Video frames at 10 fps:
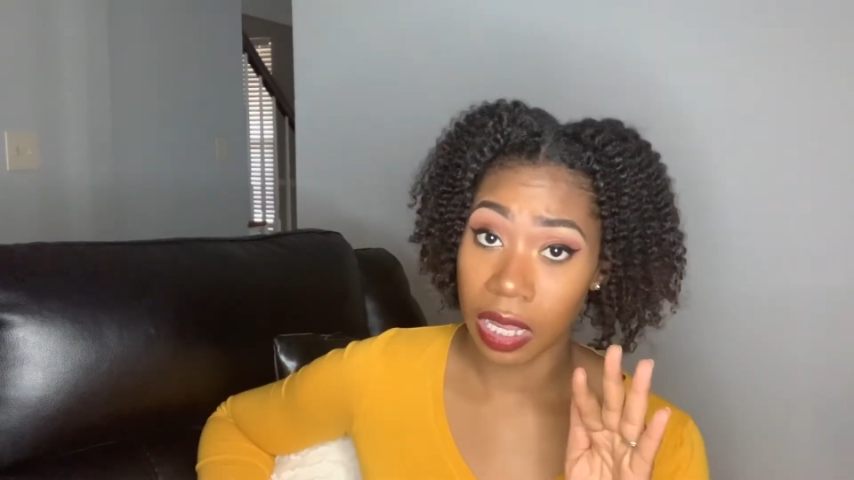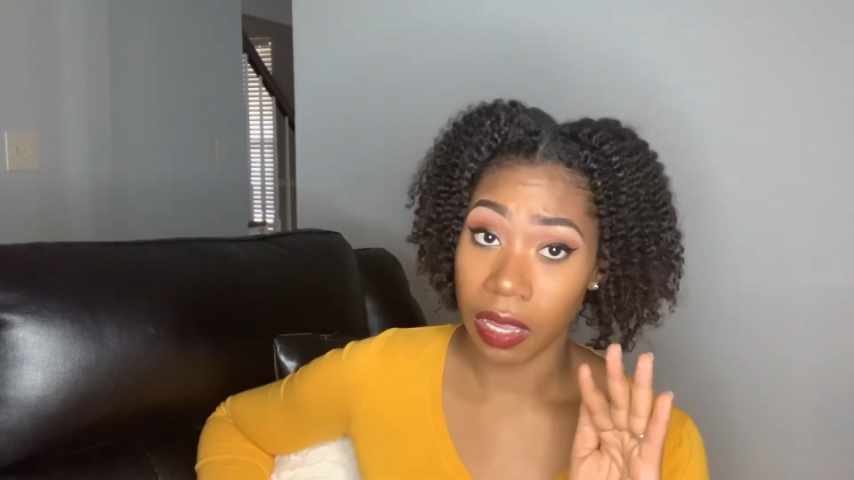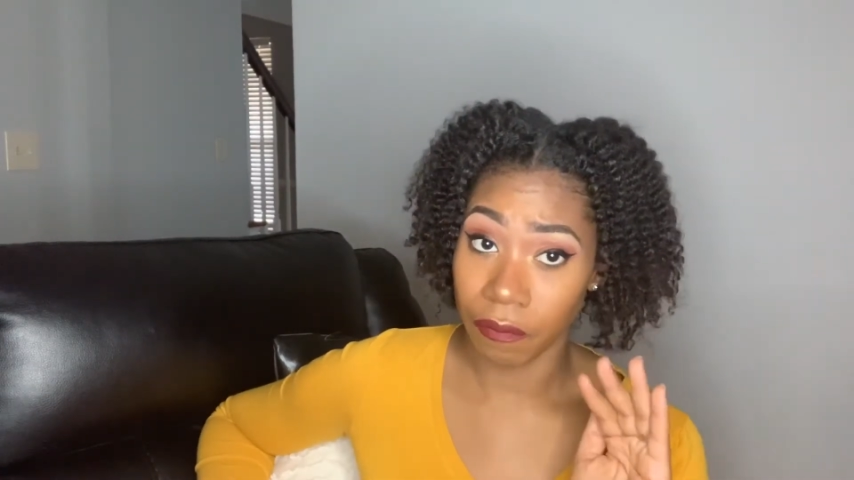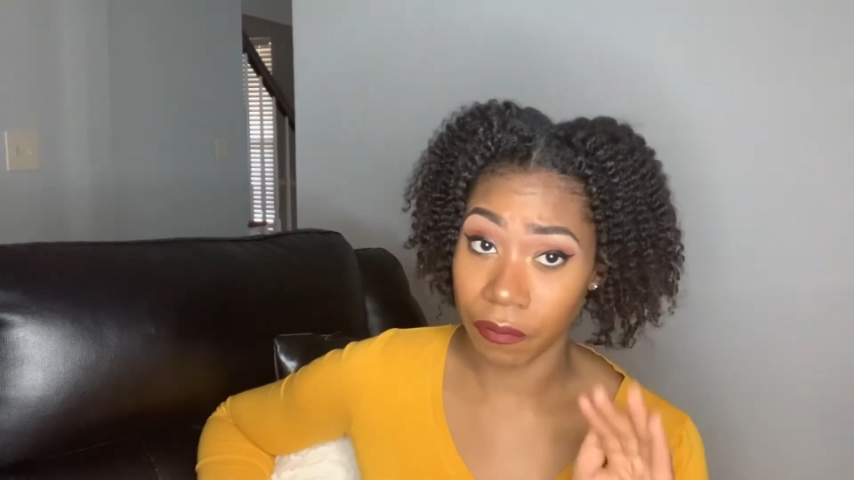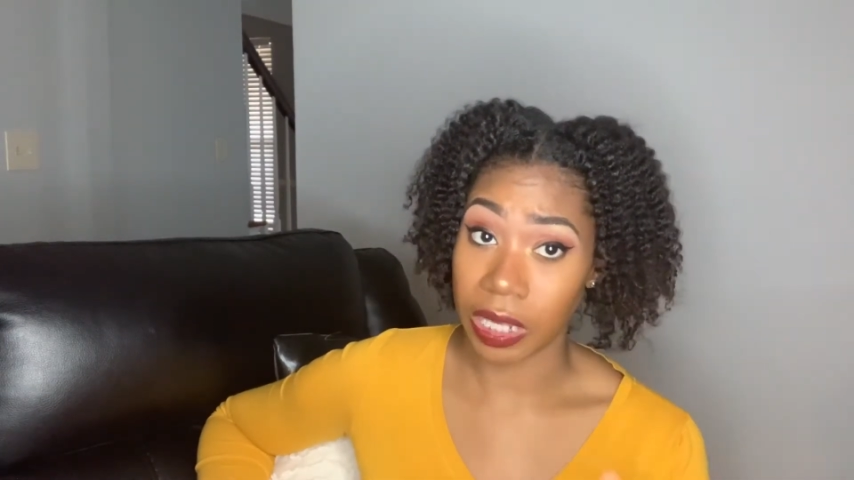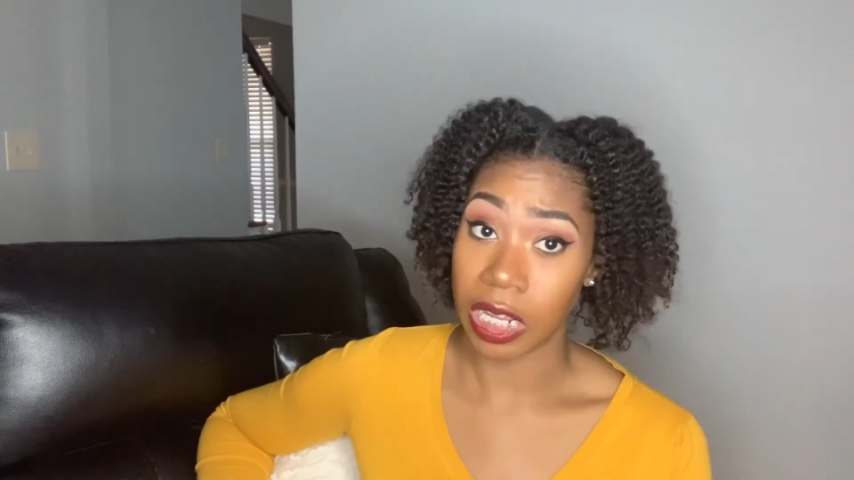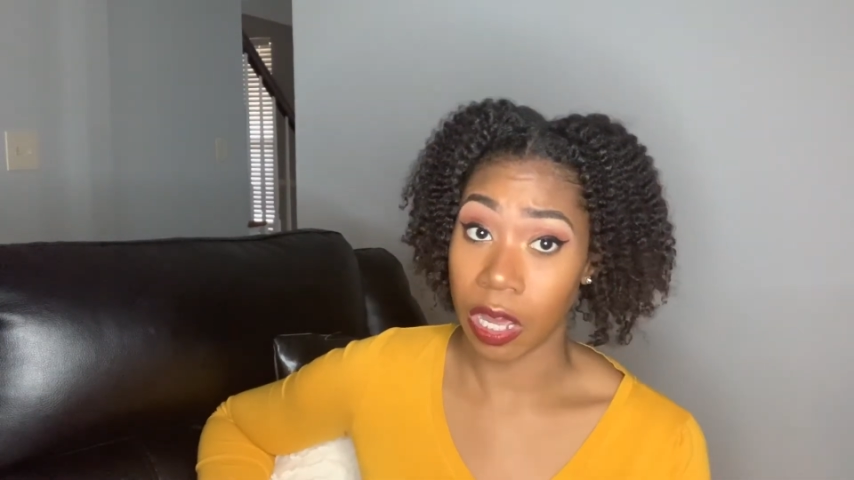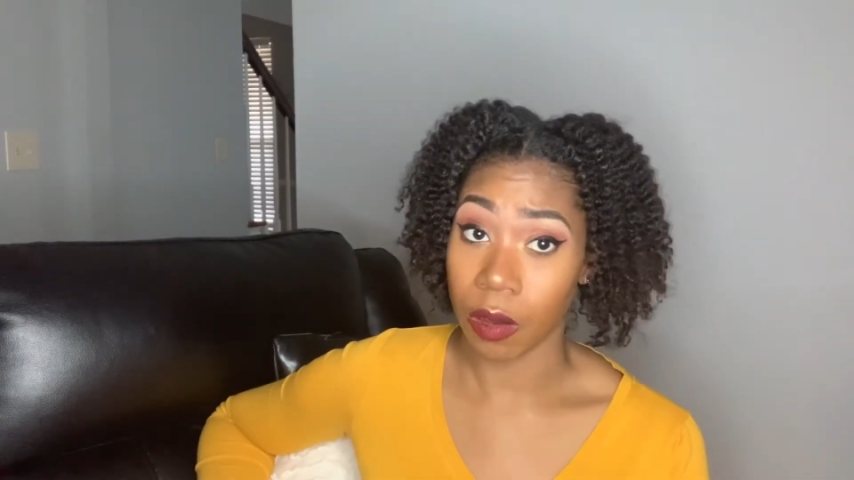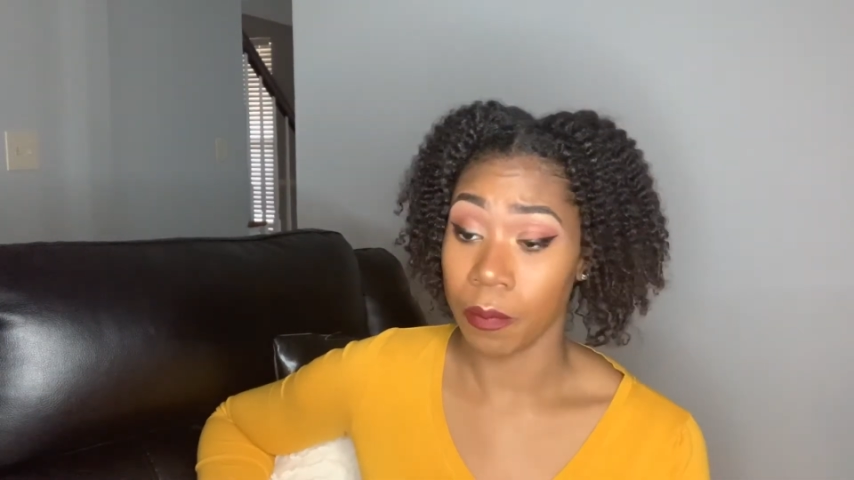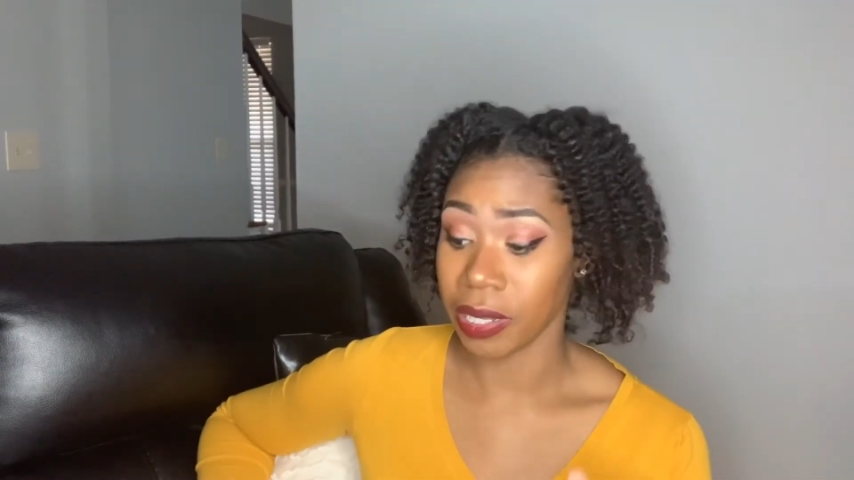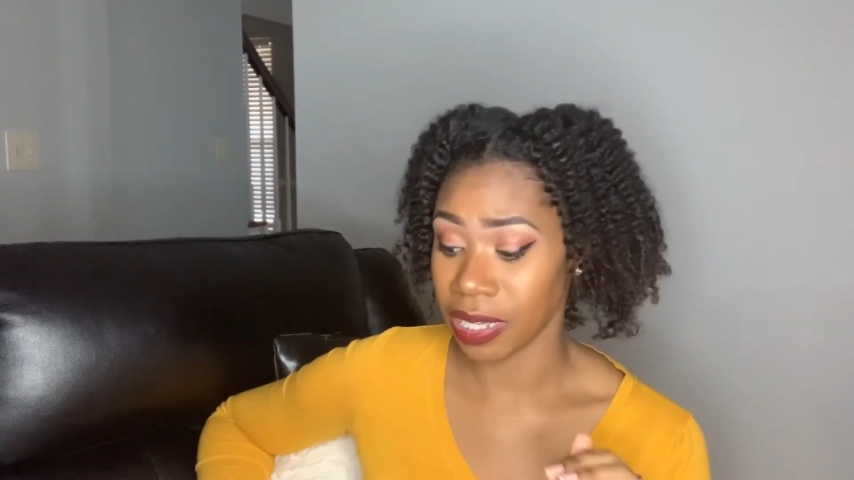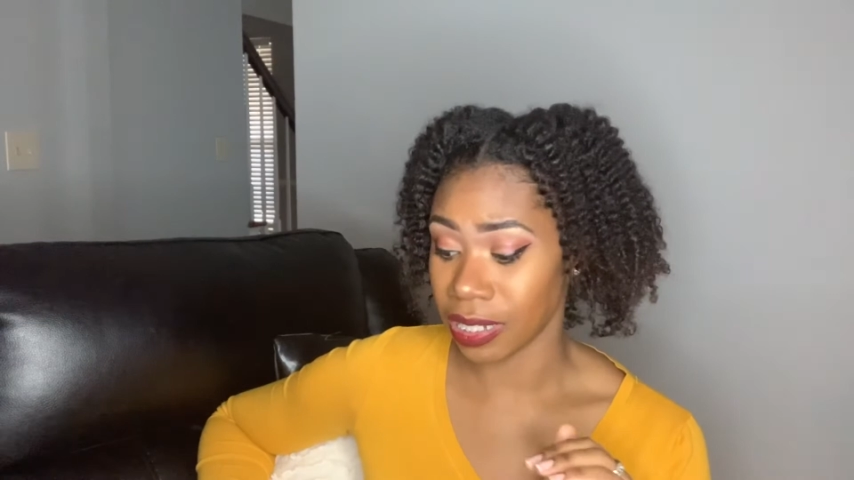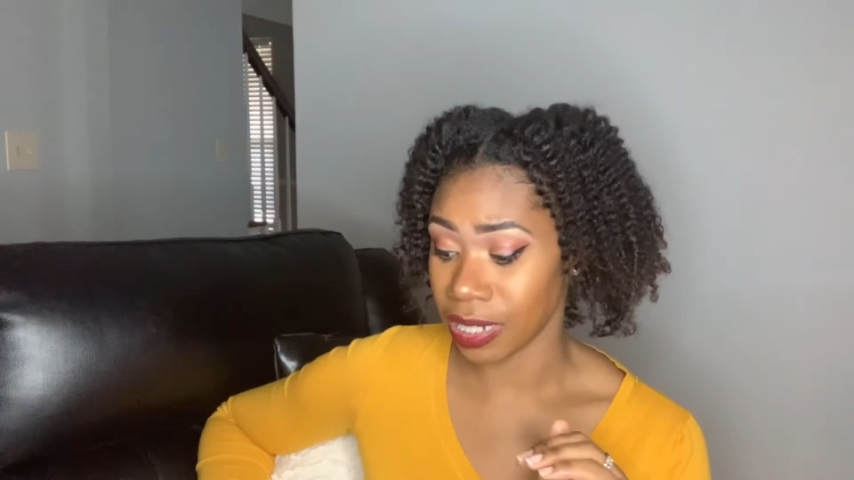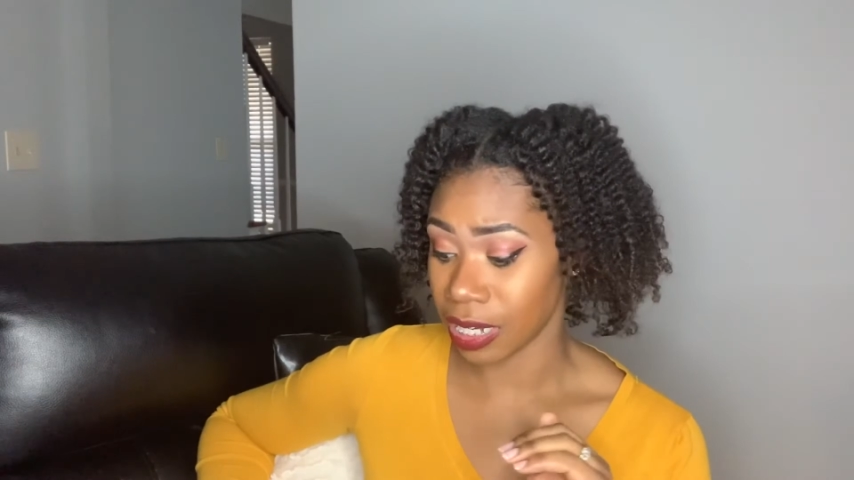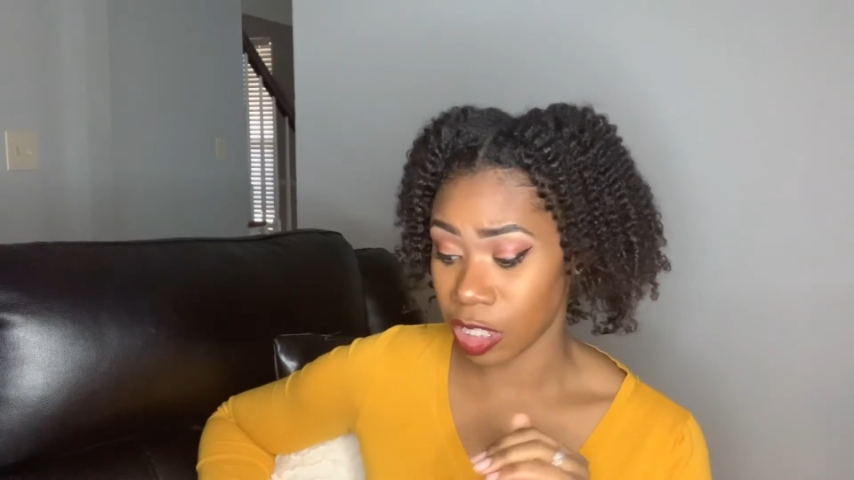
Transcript: video because it is